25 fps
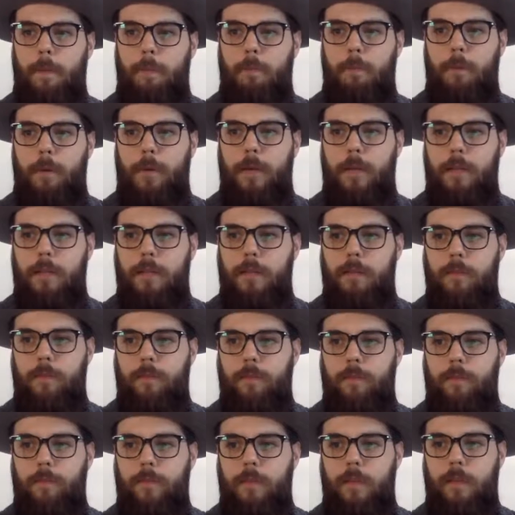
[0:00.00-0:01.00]
But
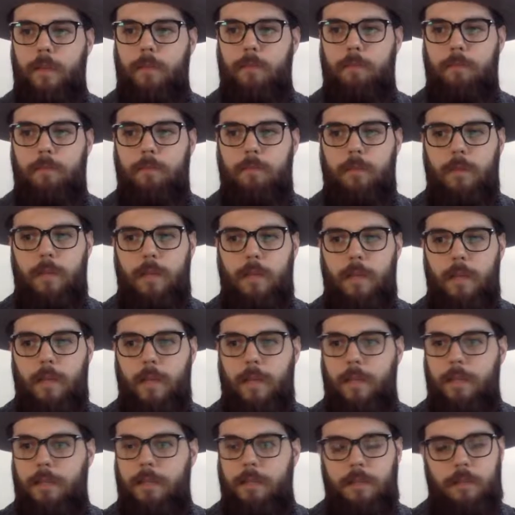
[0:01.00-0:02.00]

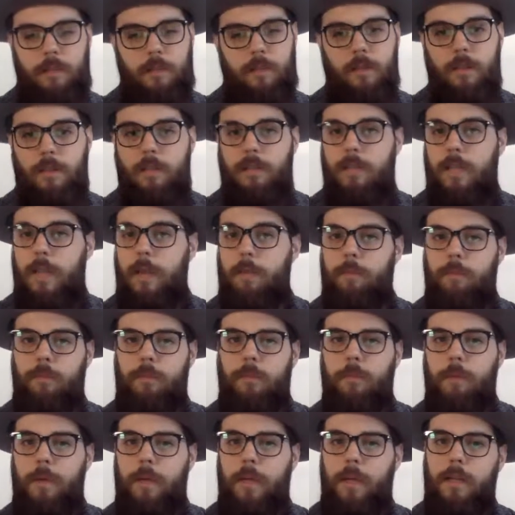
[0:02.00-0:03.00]
it's still the same for
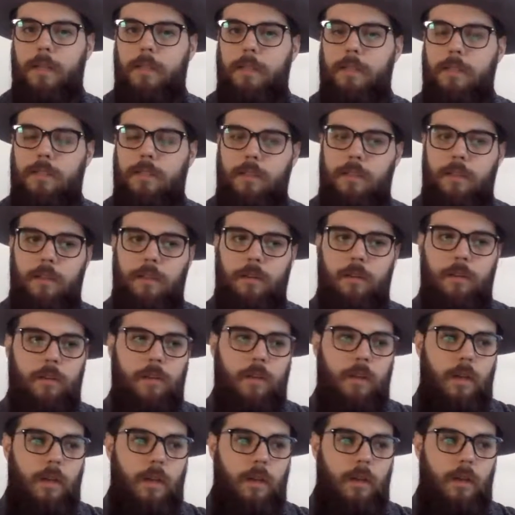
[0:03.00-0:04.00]
me. It's still,
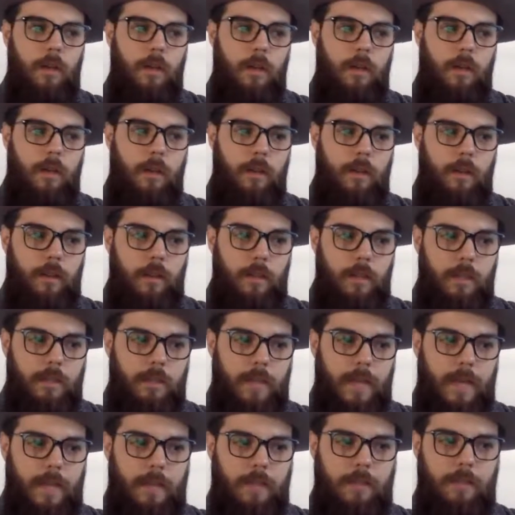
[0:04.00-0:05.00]
this
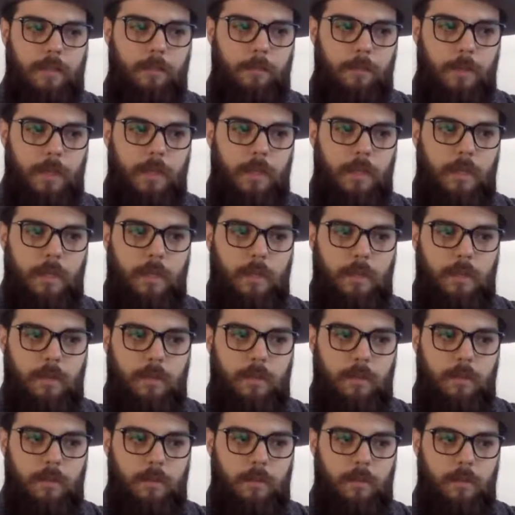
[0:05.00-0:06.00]
has to be
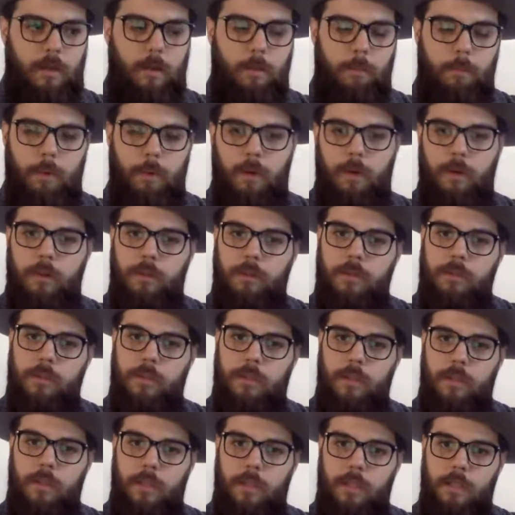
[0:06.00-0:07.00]

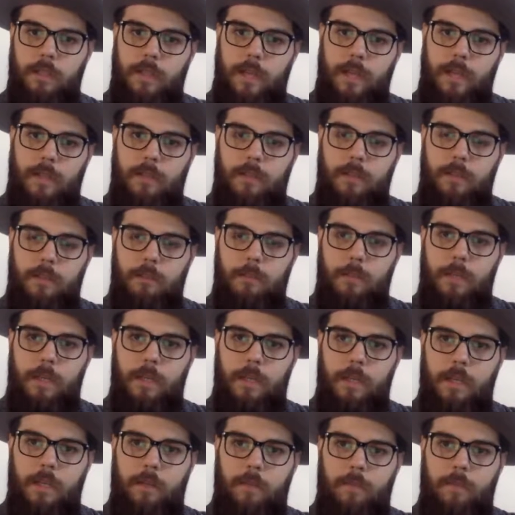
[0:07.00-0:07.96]
composed. This has to be